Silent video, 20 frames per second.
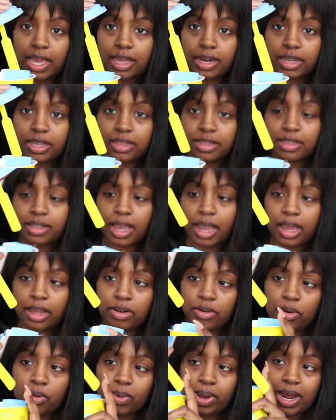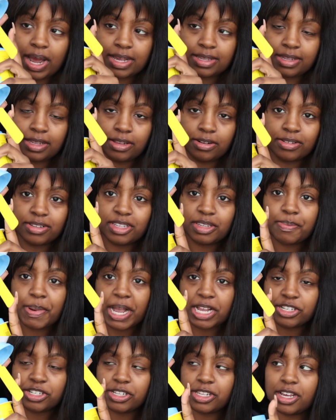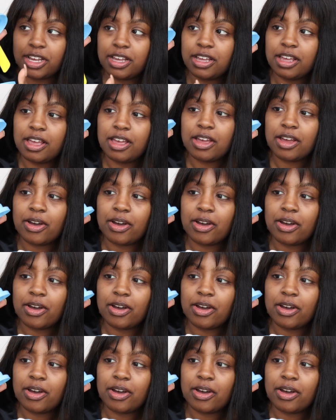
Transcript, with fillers: and inside, oh, it has a little spatula.